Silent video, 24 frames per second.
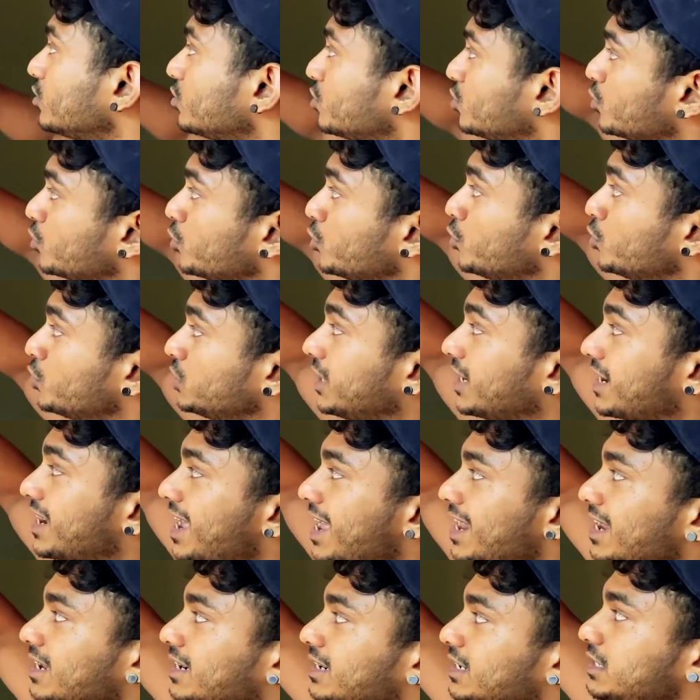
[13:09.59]
So the
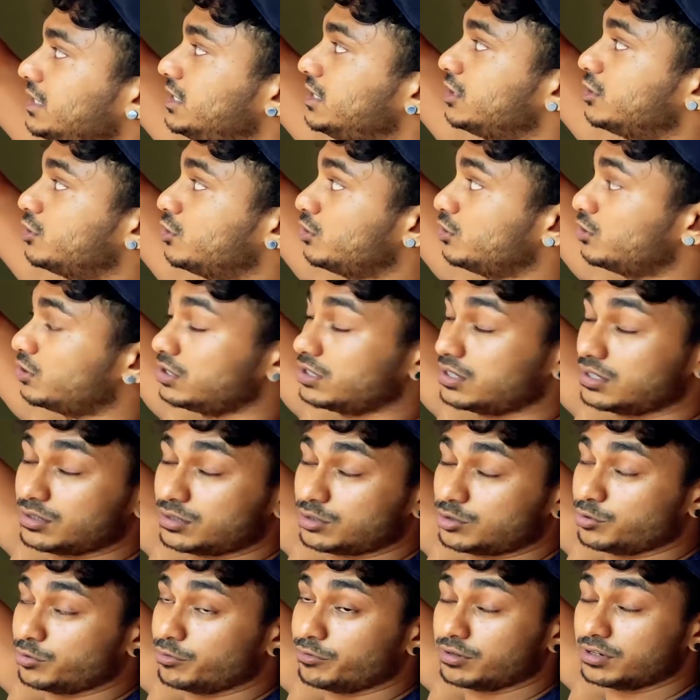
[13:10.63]
calories
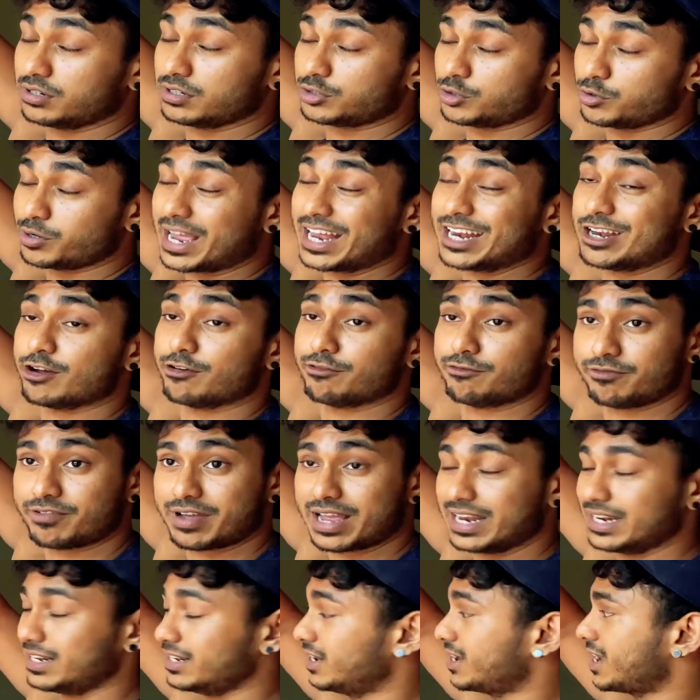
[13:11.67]
to get your
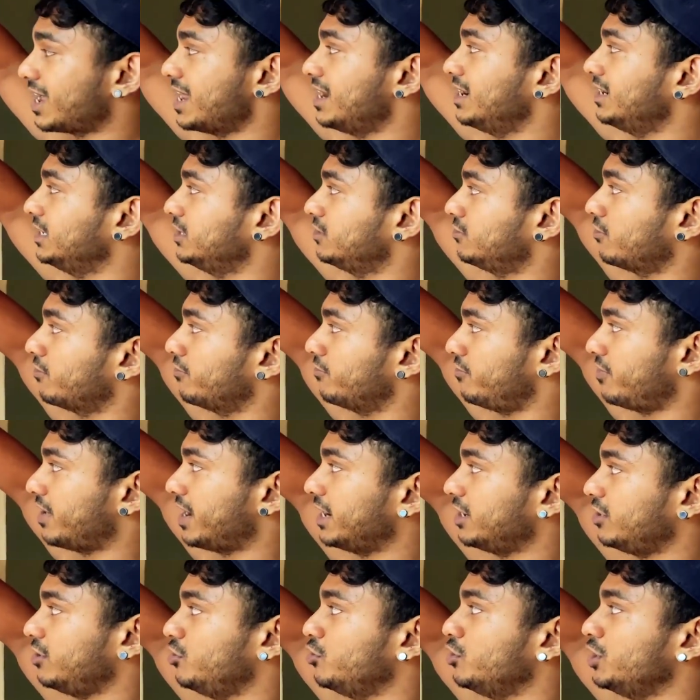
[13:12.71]
fat, the calories from
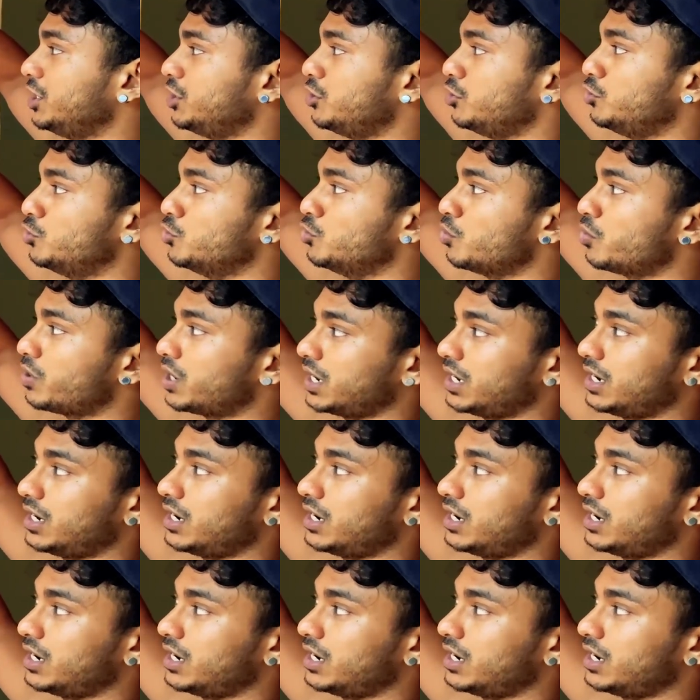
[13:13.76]
fat, you need to do what?